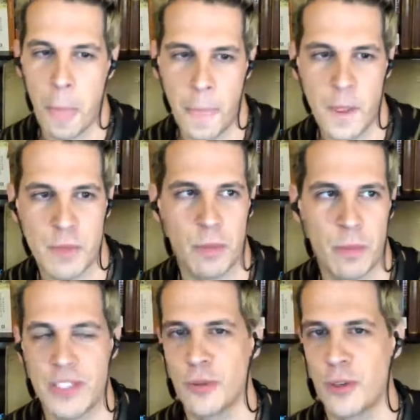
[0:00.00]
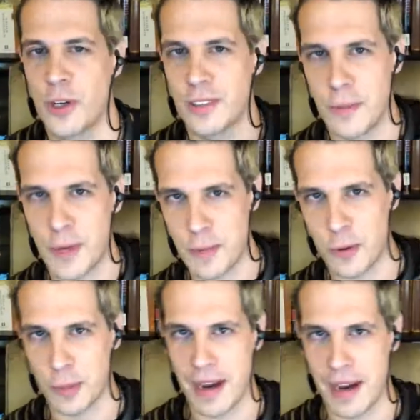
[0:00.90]
is probably still curled up in a
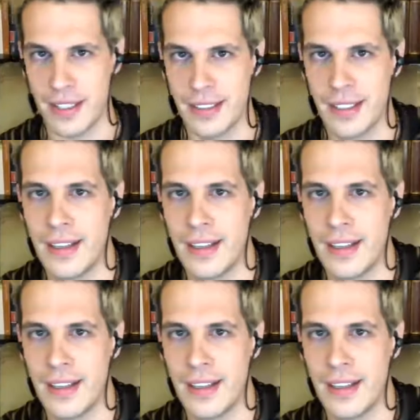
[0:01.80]
ball about it,